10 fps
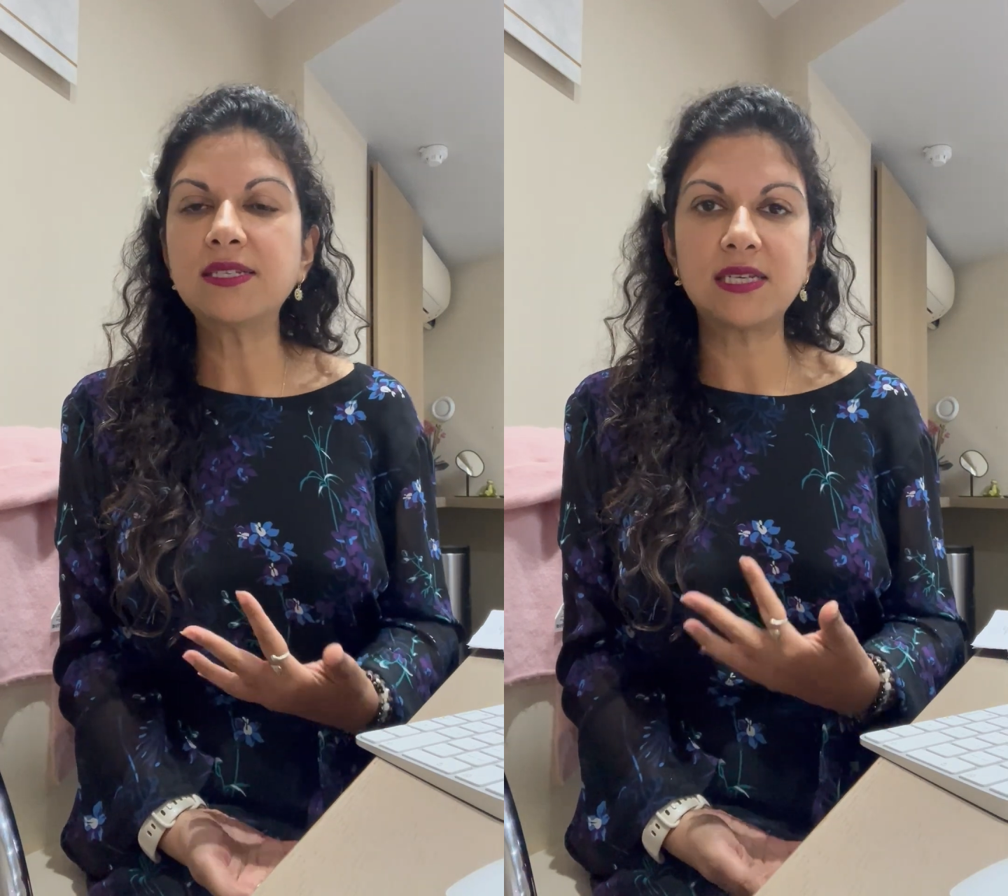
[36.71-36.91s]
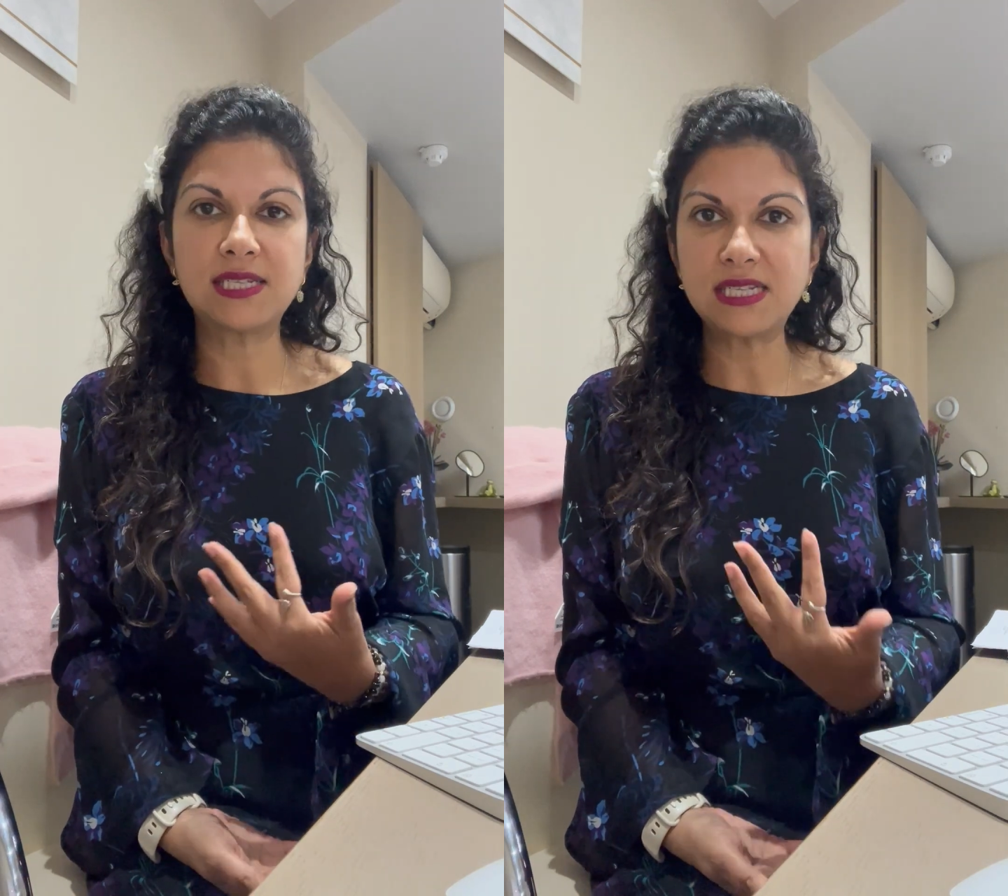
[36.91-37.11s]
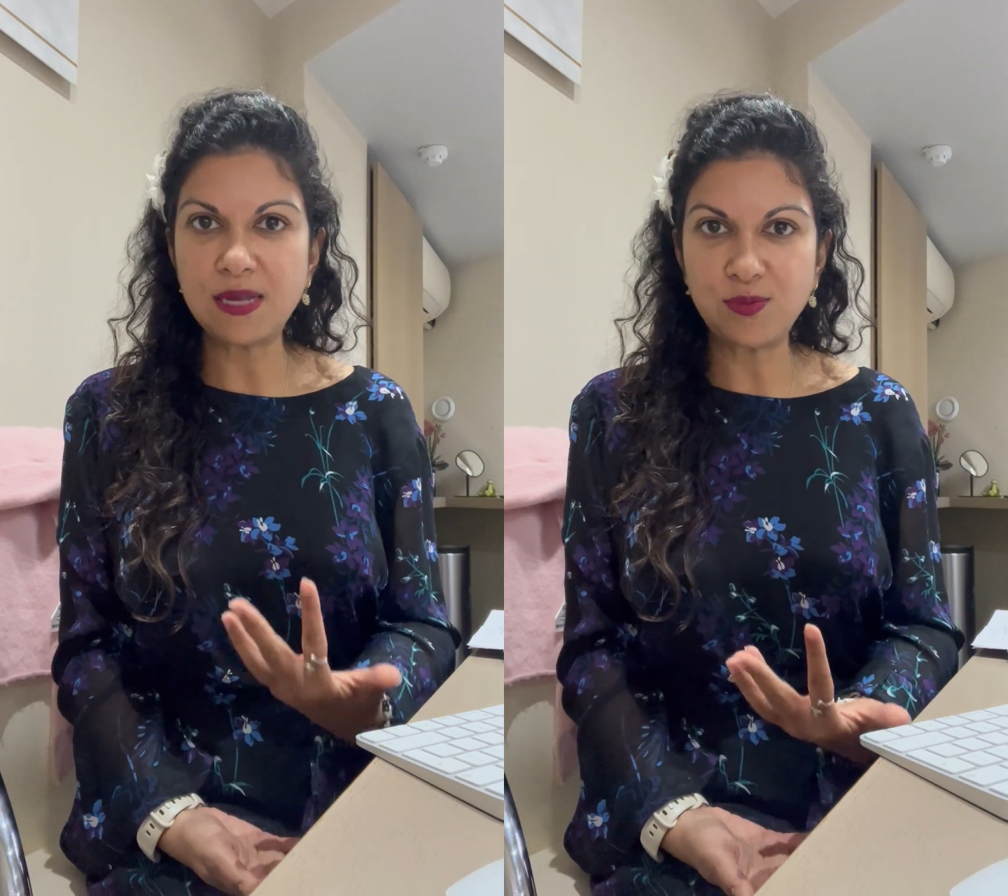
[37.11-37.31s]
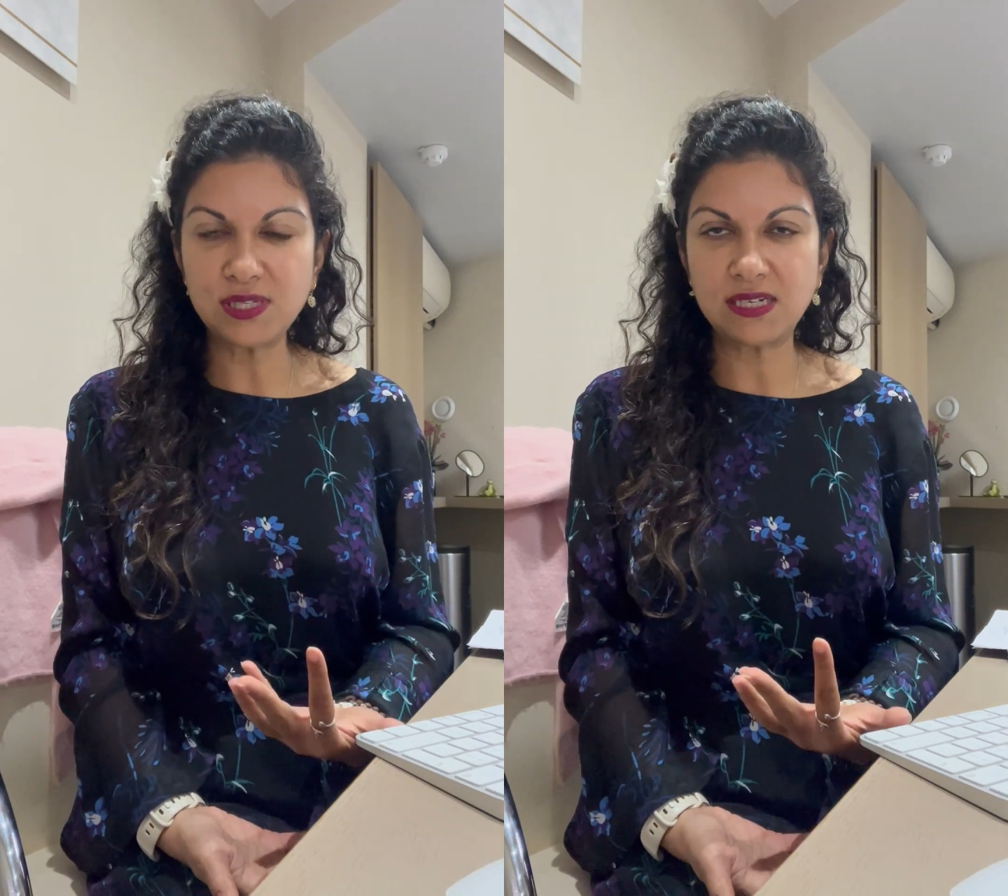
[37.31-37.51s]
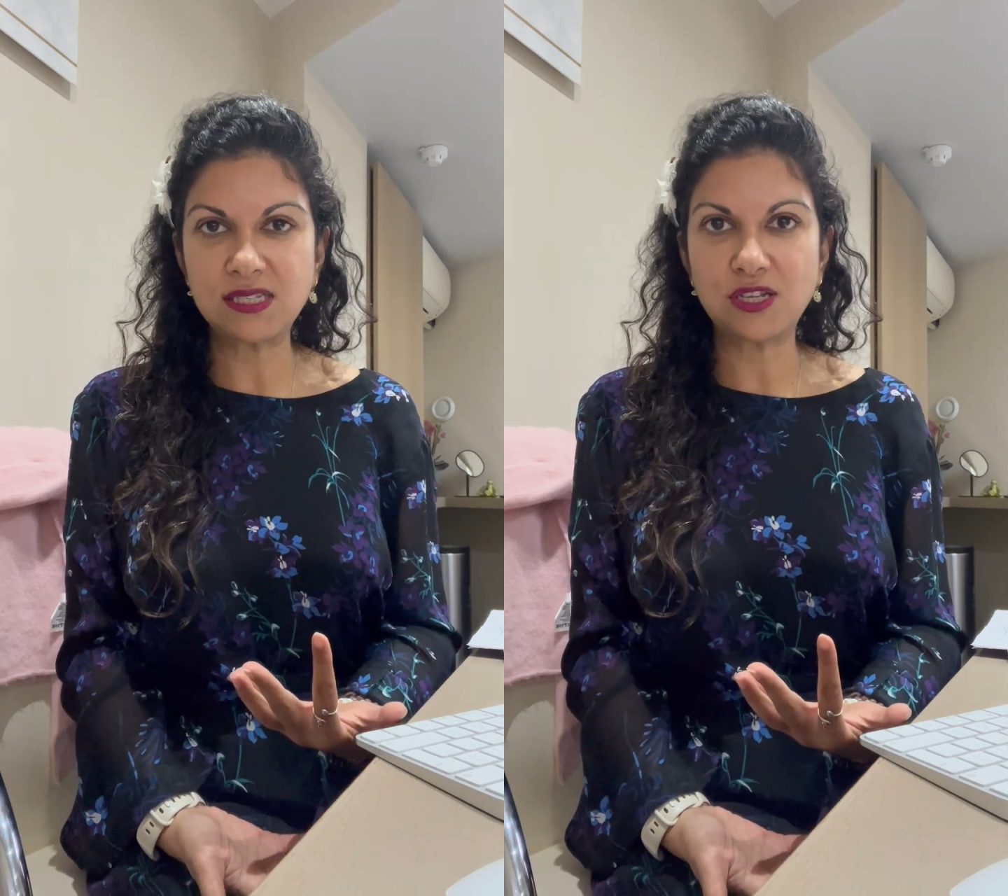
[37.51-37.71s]
her sleep
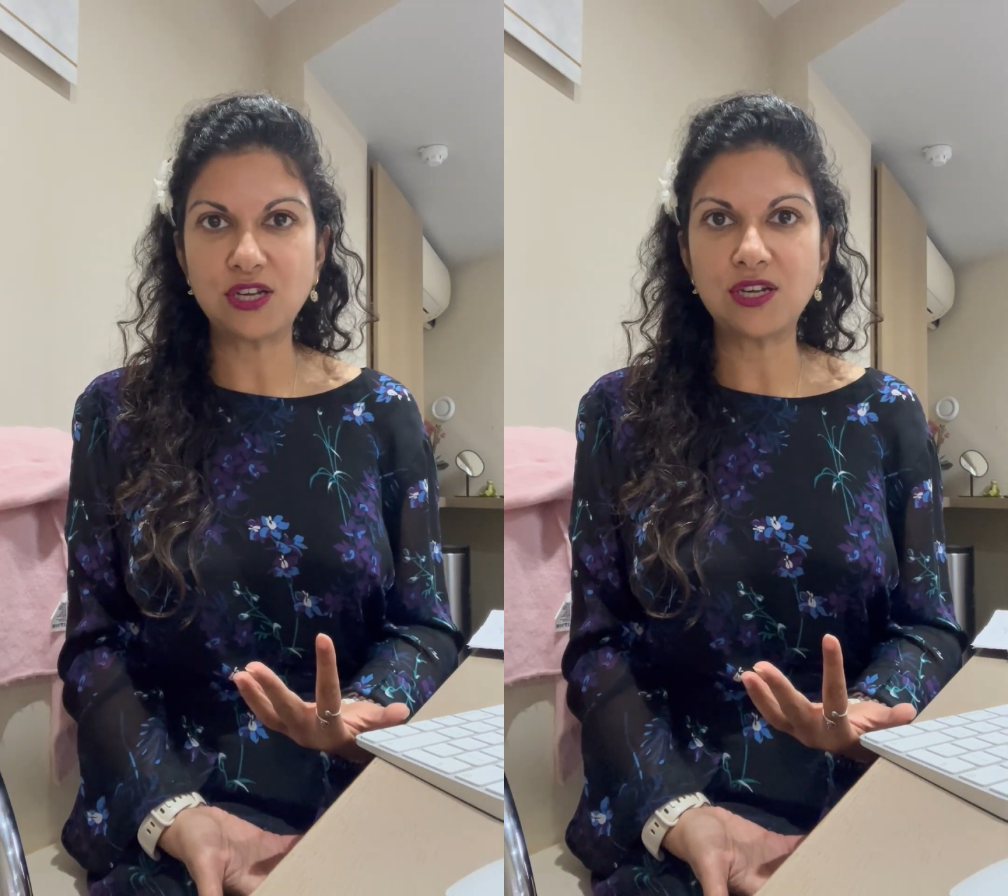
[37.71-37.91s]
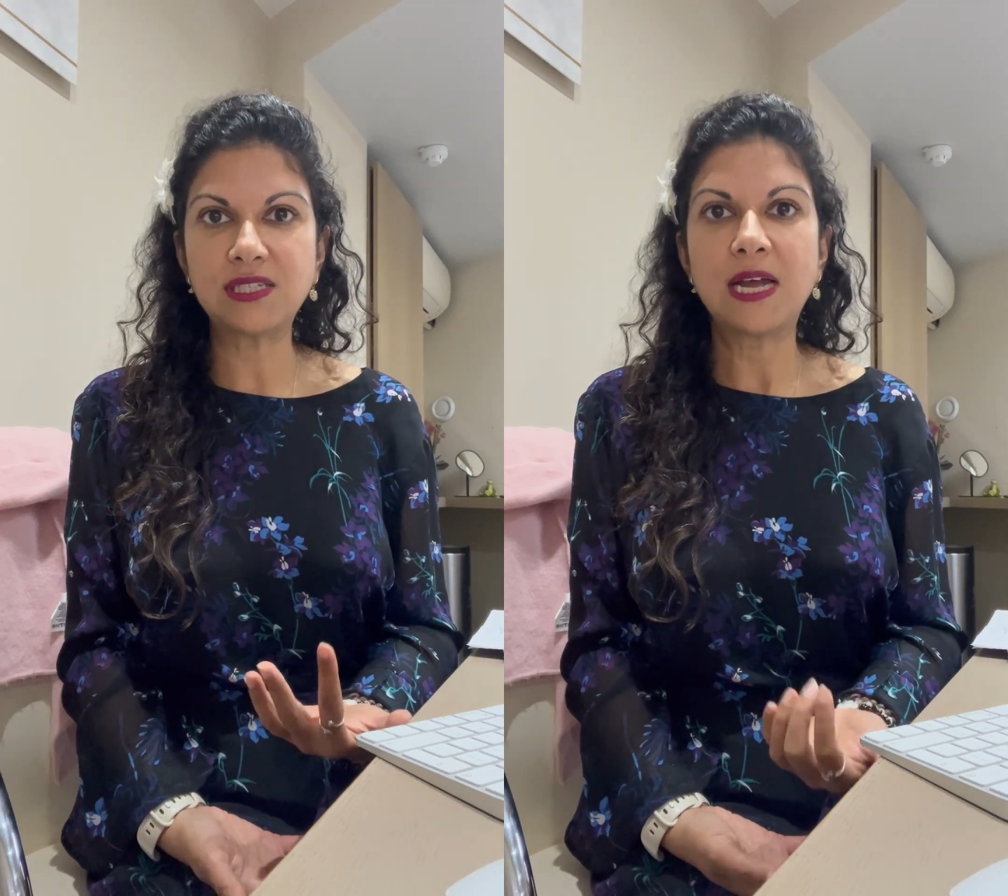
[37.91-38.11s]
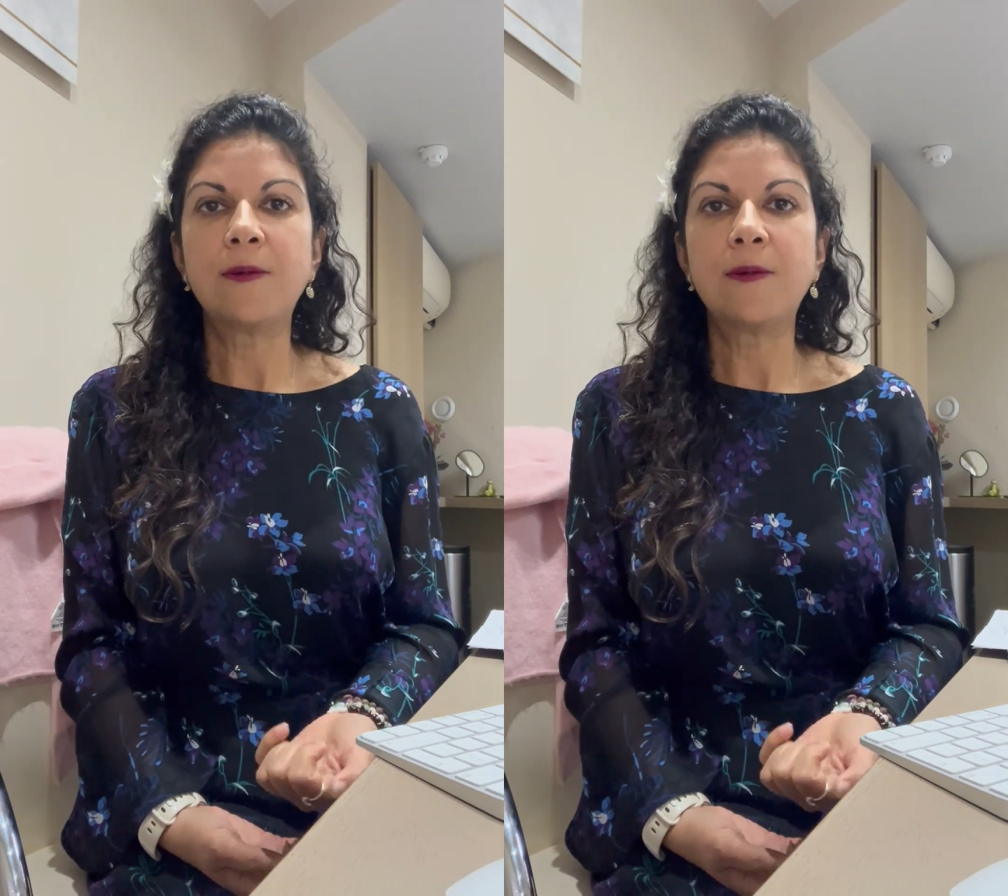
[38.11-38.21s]
wasn't as good,